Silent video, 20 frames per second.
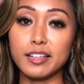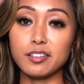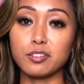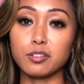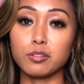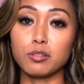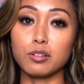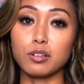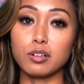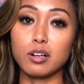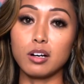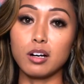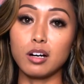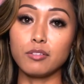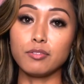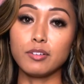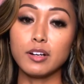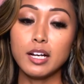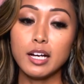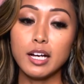school
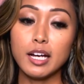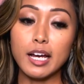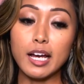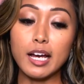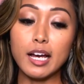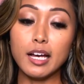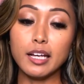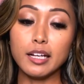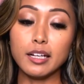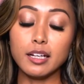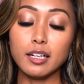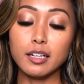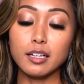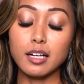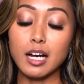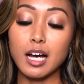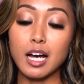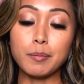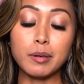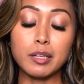golf. And
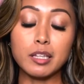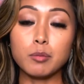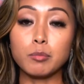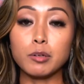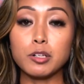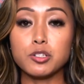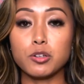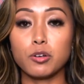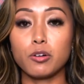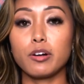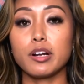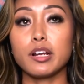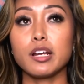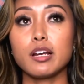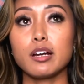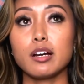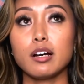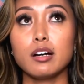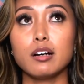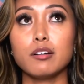I mean, the
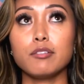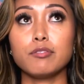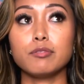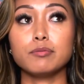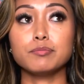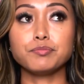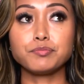majority of